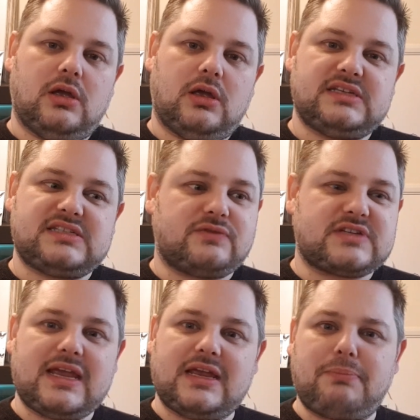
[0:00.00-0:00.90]
instead of
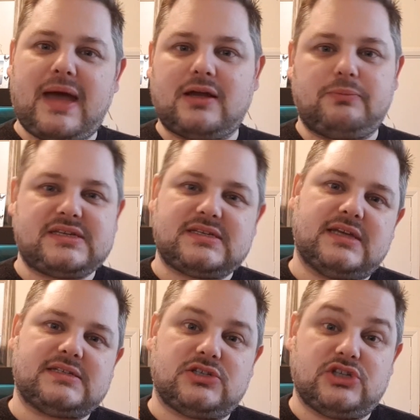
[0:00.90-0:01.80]
taking a pack of
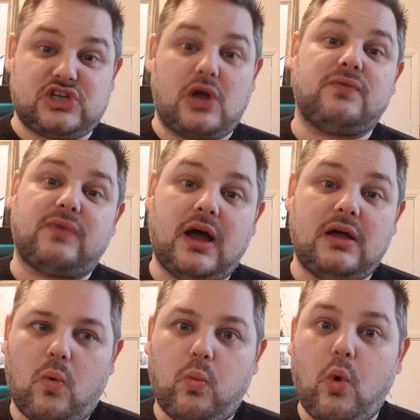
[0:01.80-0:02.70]
biscuits to the sofa,
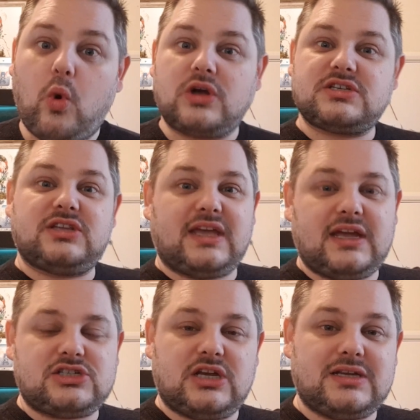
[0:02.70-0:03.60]
walk to the
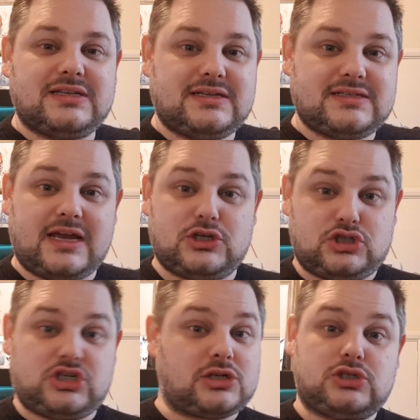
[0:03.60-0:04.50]
kitchen, take
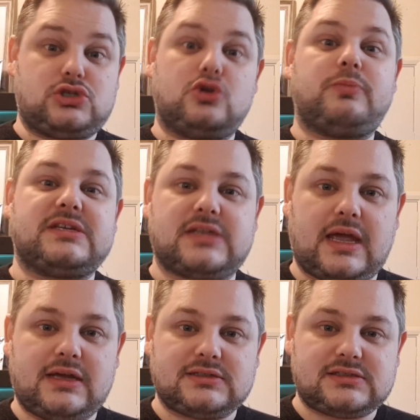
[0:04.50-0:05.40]
just 2
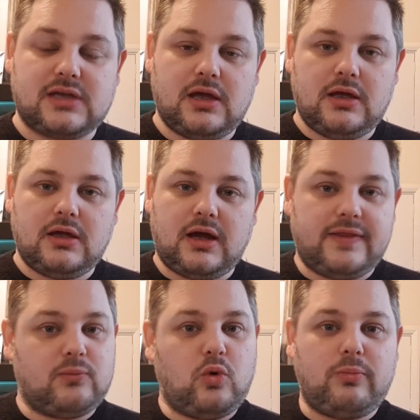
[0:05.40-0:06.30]
biscuits, and
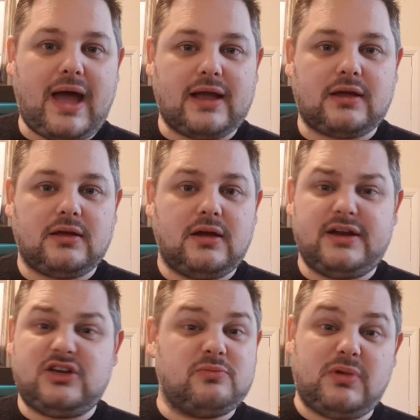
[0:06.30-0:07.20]
then walk back. And
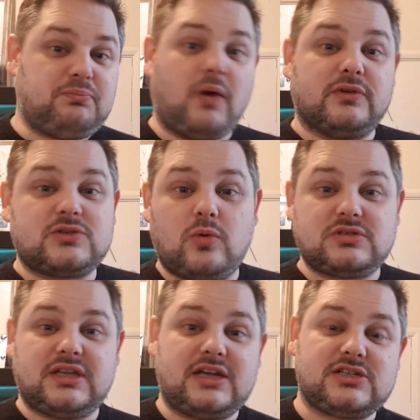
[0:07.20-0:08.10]
he couldn't be bothered to walk
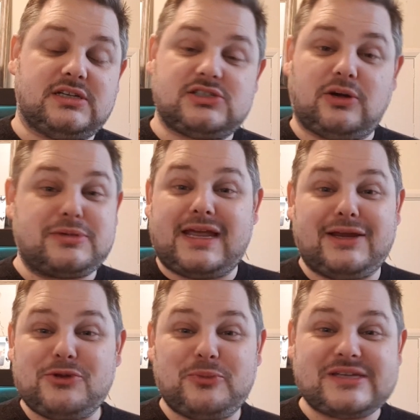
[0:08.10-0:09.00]
to the kitchen. He stopped
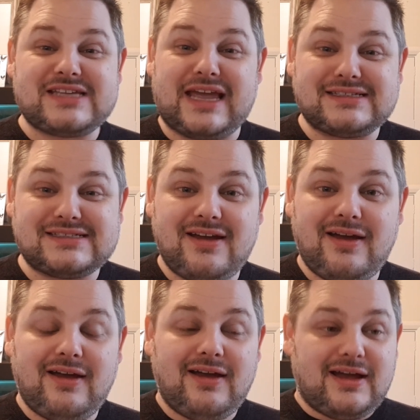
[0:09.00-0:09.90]
eating all the biscuits.
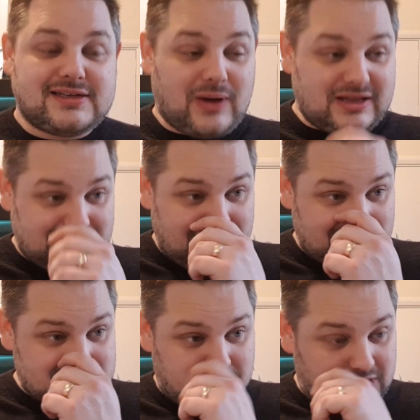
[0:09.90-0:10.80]
So I
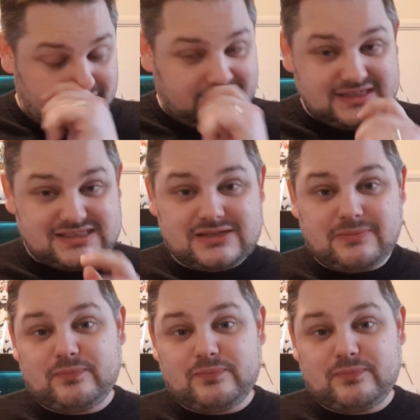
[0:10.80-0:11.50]
think, to be honest,